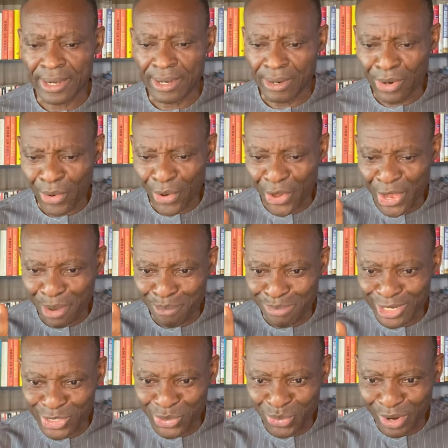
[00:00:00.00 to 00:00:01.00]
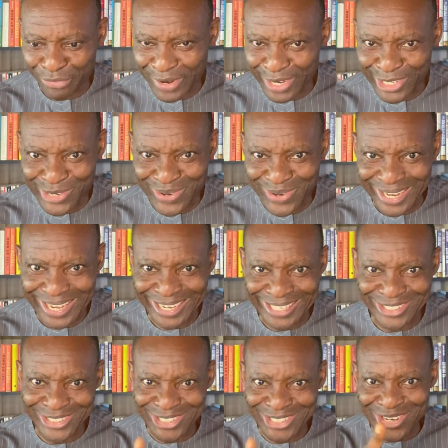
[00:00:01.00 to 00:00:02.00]
or number 12. I don't know again.
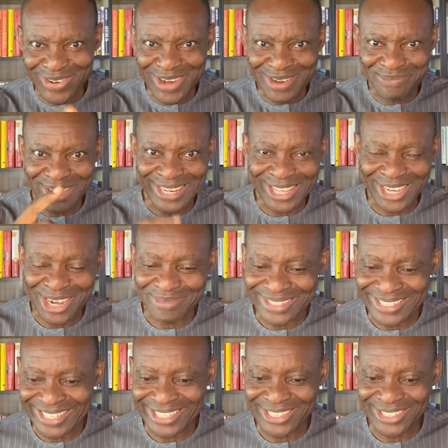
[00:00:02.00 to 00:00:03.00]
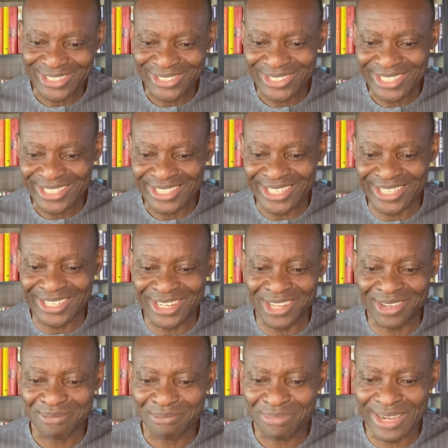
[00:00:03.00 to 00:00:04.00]
Just correct me in the comment section. So this is
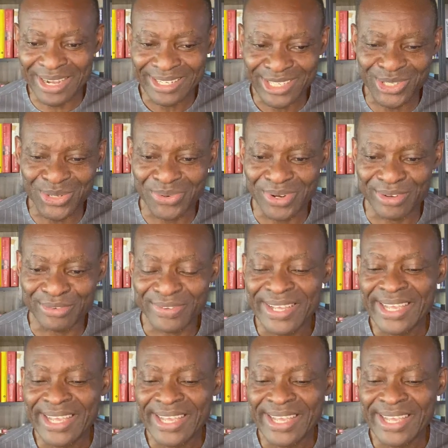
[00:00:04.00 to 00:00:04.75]
number 12.